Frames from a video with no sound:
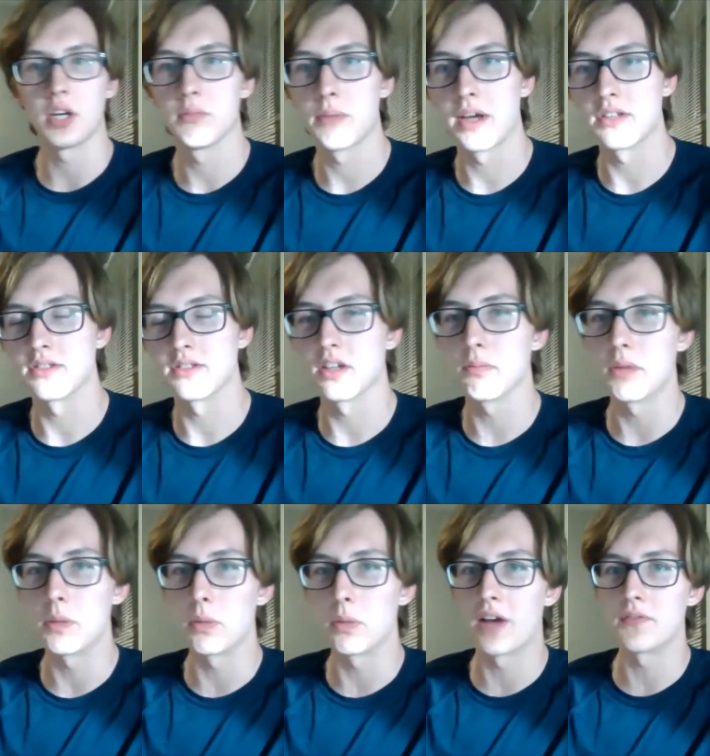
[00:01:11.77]
imagine some
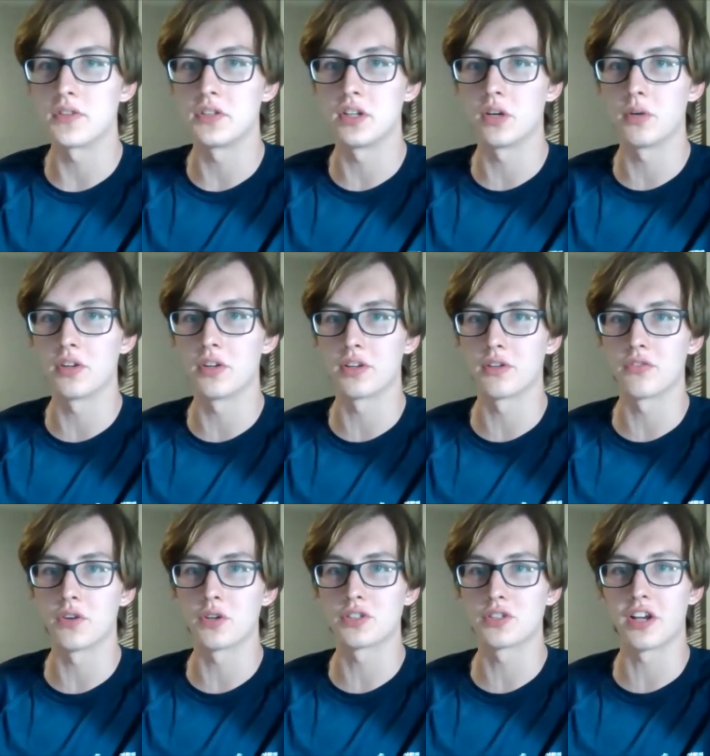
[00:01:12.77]
people have to deal with and are
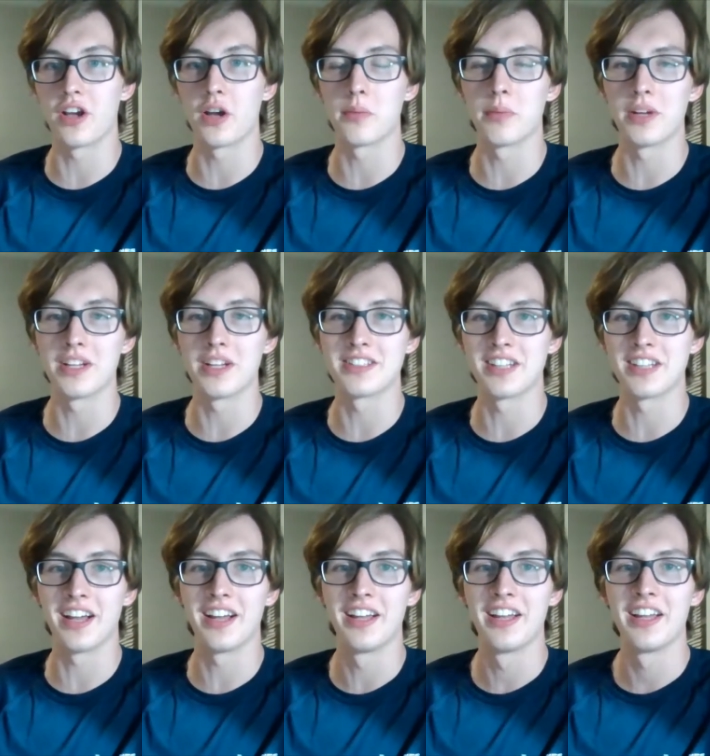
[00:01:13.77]
focusing on, but it's
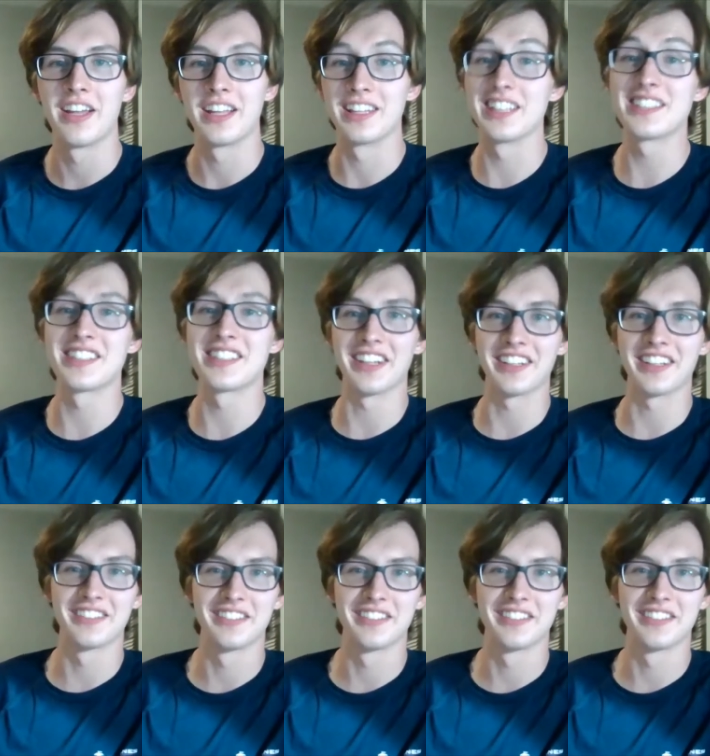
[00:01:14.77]
enlisting.